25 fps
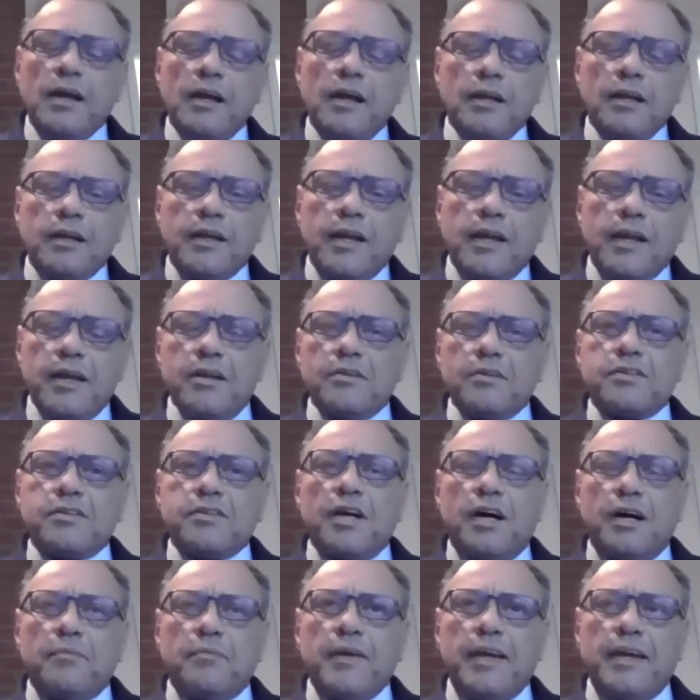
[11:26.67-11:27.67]
Can you
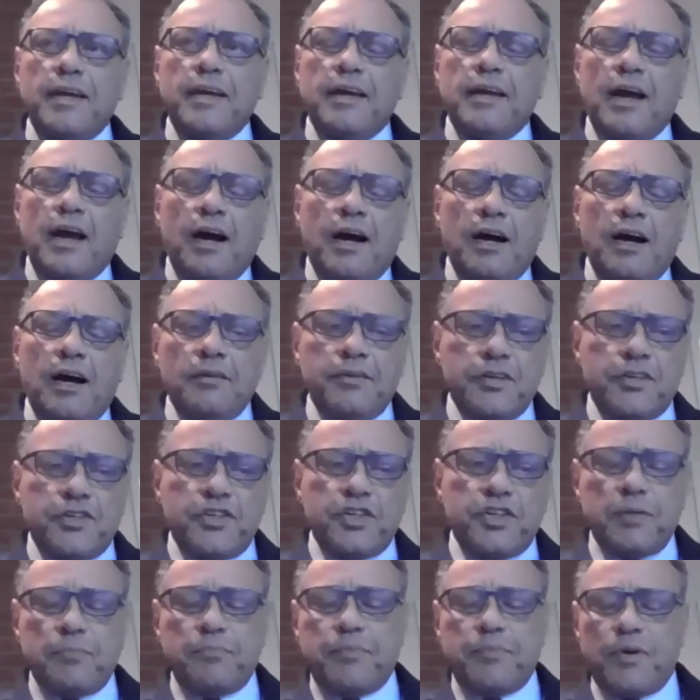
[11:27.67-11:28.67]
tell me how the
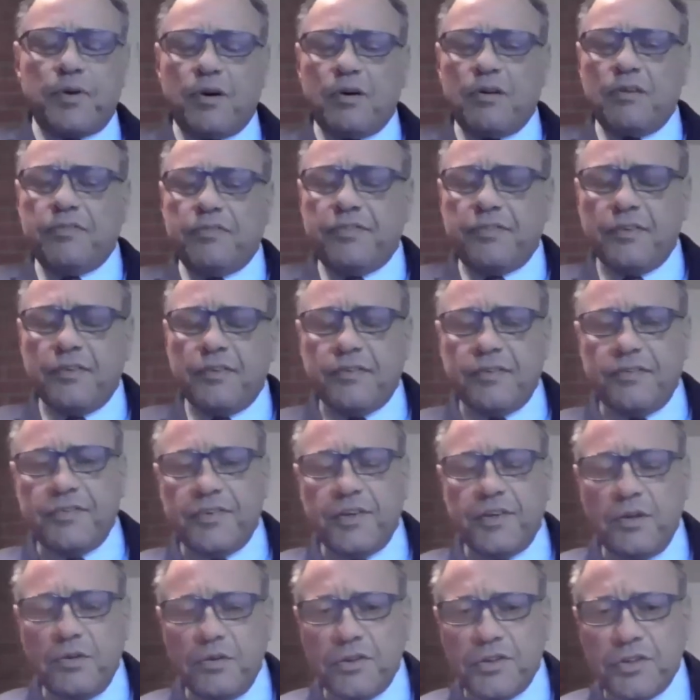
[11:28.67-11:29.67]
ship of the
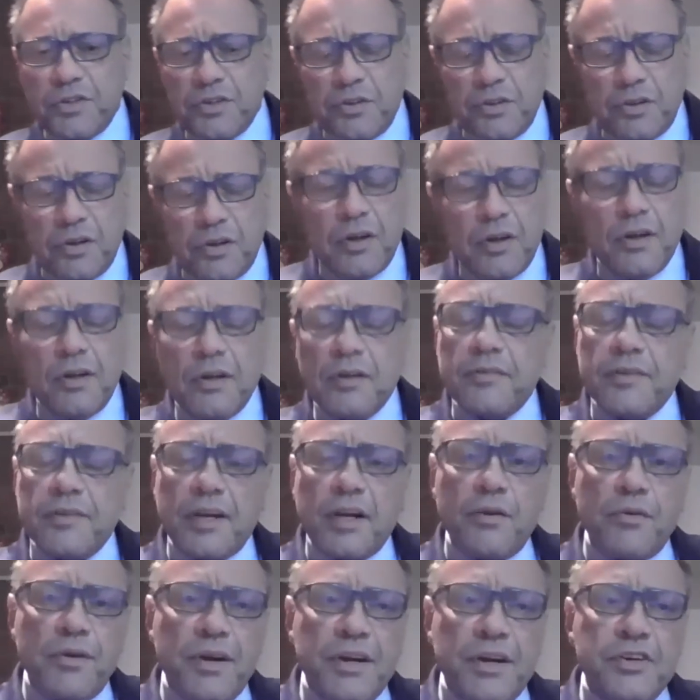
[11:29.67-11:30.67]
future, the
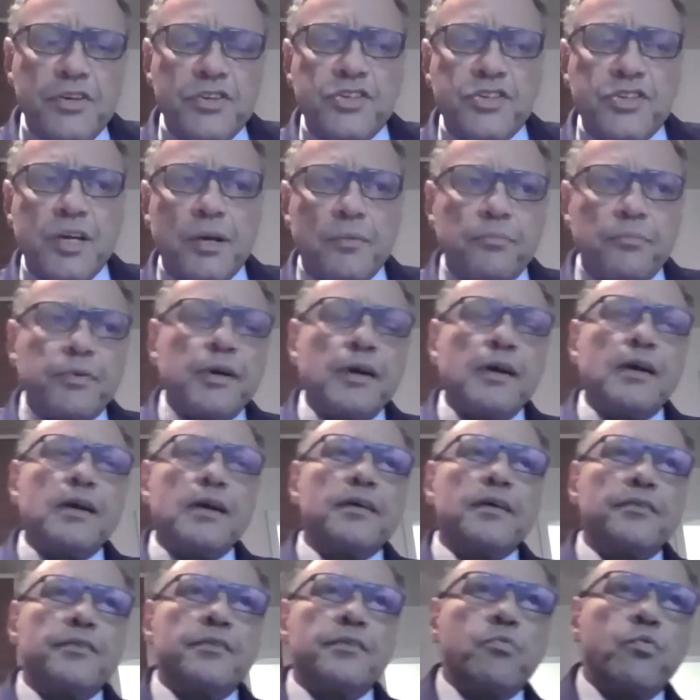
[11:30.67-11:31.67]
green ship,
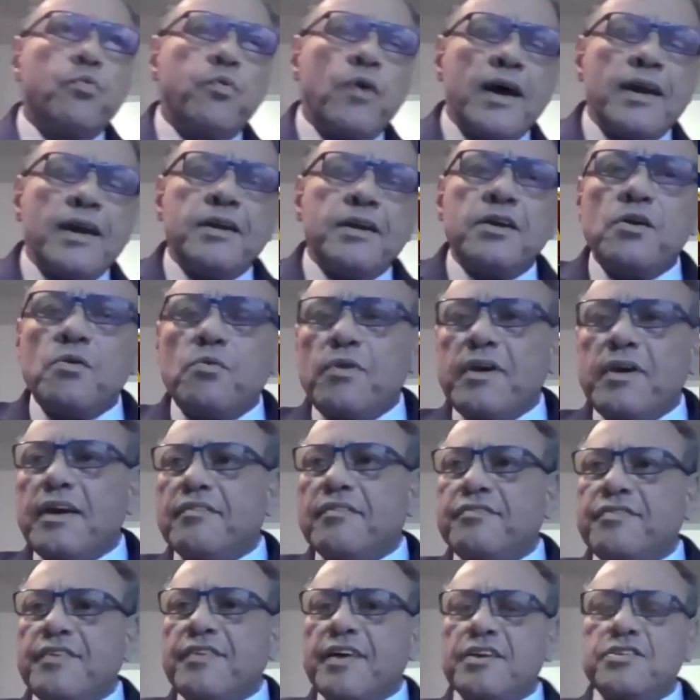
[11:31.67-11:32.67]
when we
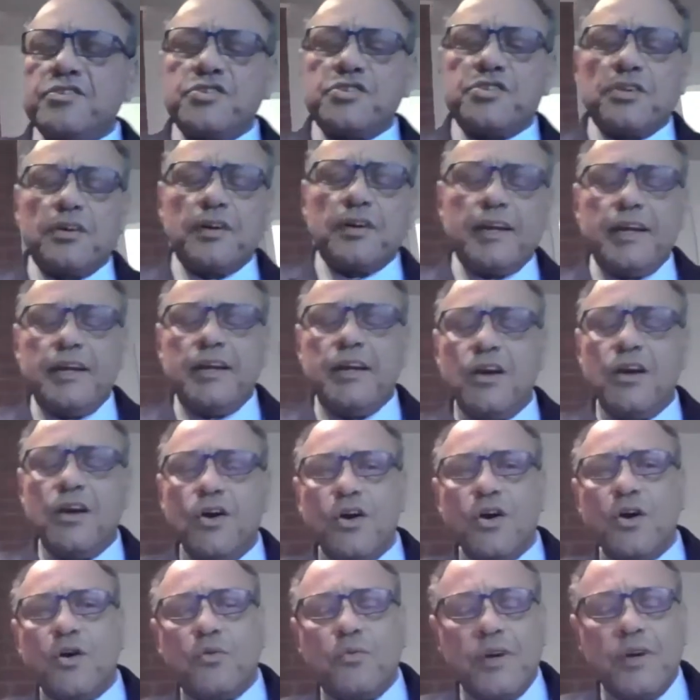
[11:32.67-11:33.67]
eventually
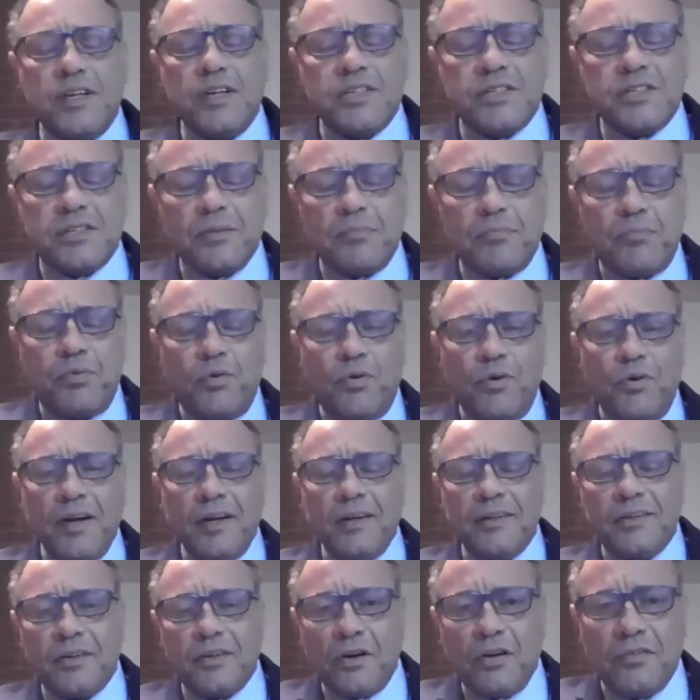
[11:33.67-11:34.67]
reach the
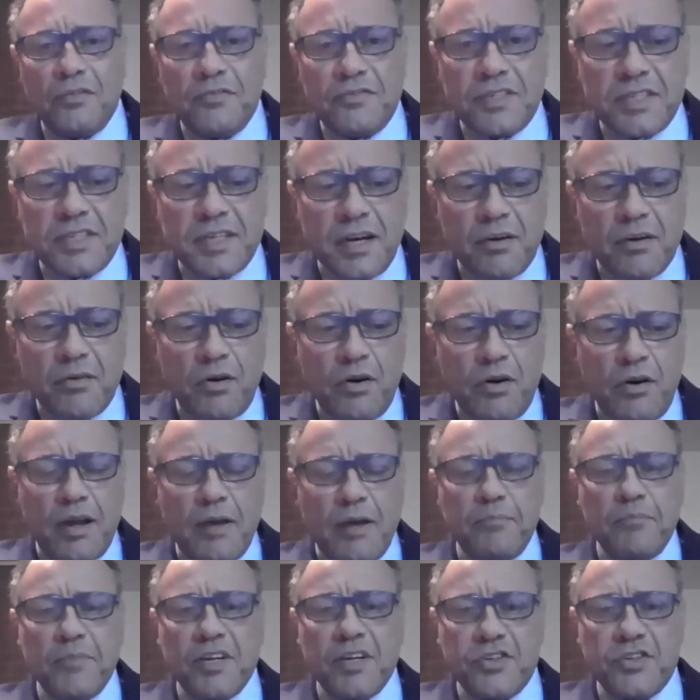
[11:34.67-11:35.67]
point of zero
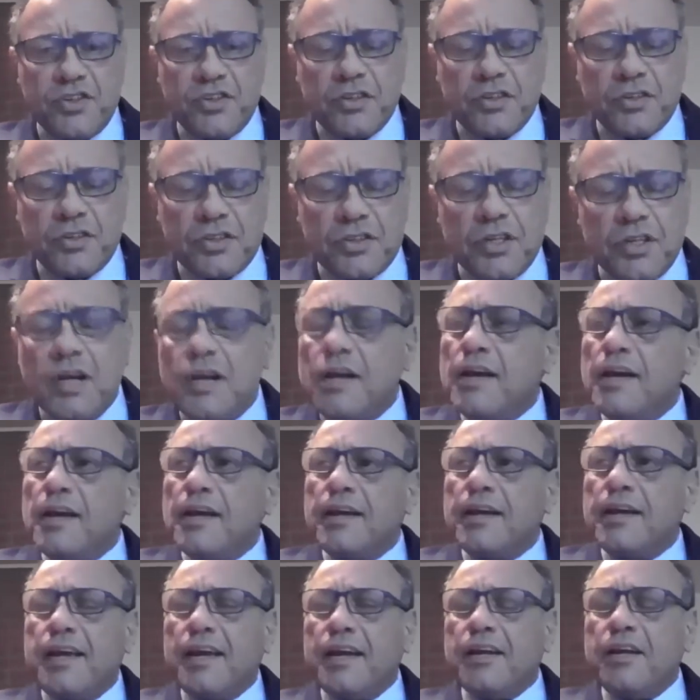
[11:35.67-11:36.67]
emissions,
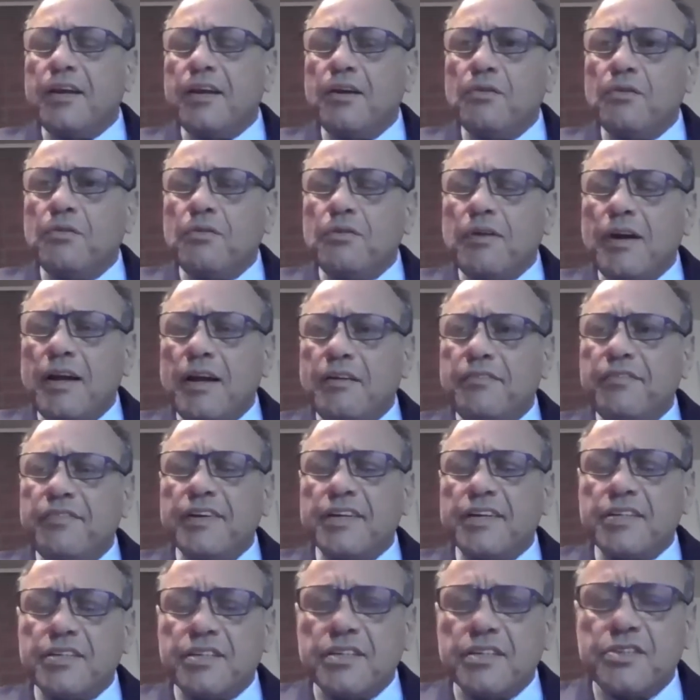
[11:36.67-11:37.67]
can you
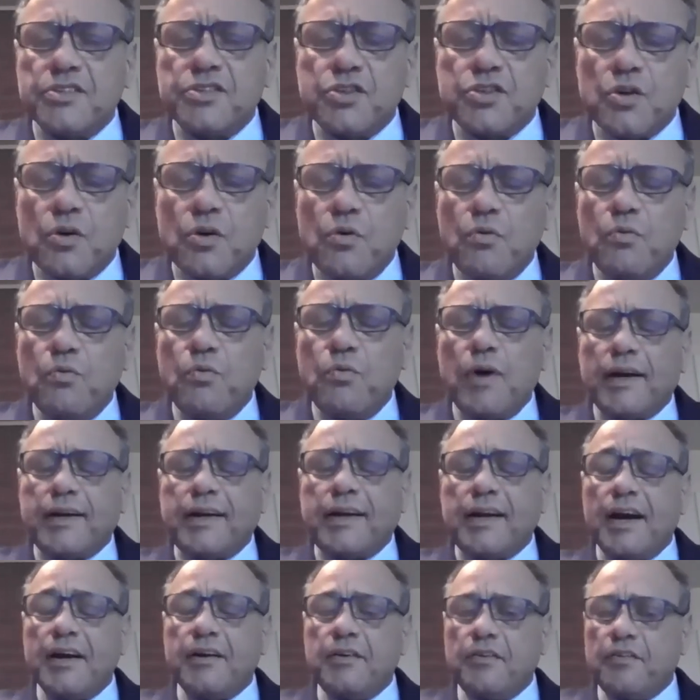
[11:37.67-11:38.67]
envisage what
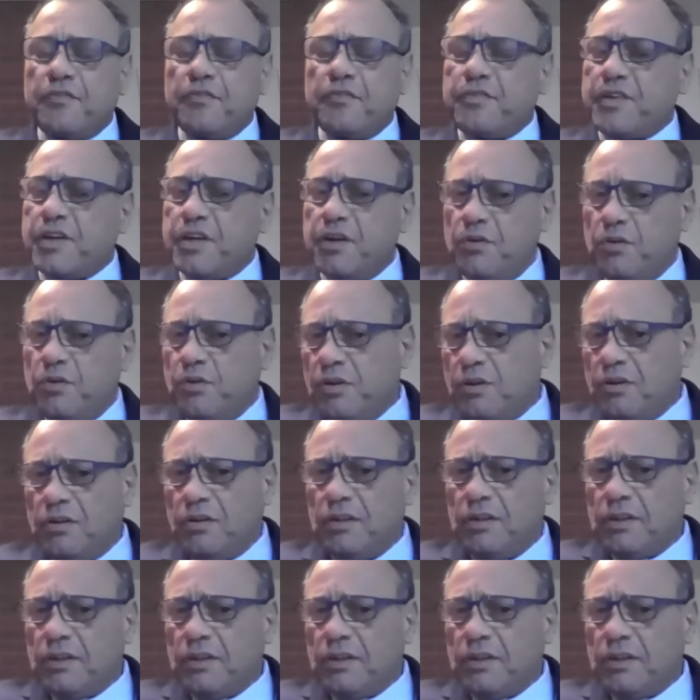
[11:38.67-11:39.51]
kind of fuel